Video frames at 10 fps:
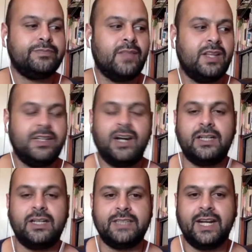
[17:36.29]

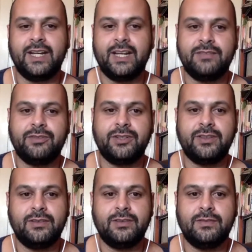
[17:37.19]
yarn, I can't afford
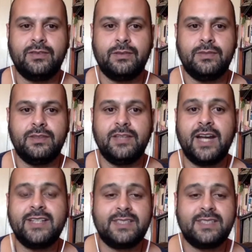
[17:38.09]

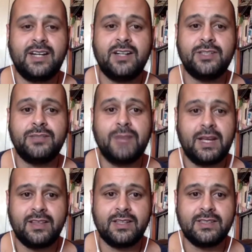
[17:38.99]
nice yarn to make
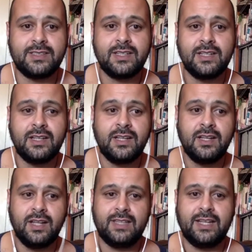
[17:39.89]
this.
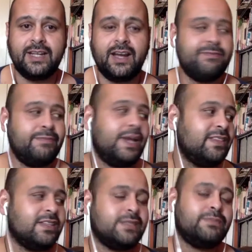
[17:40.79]
And like I've made
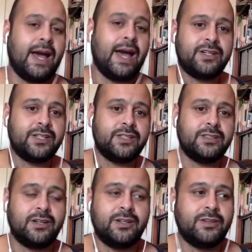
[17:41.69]
this pattern
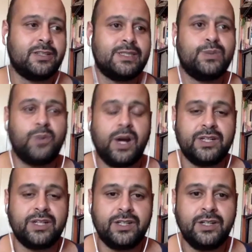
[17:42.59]
or this
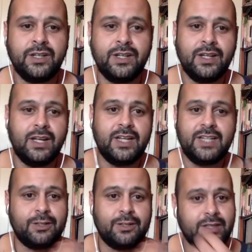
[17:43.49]
sweater in
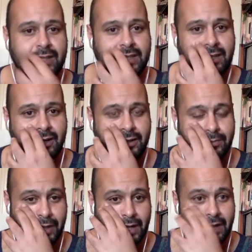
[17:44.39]
acrylic yarn, but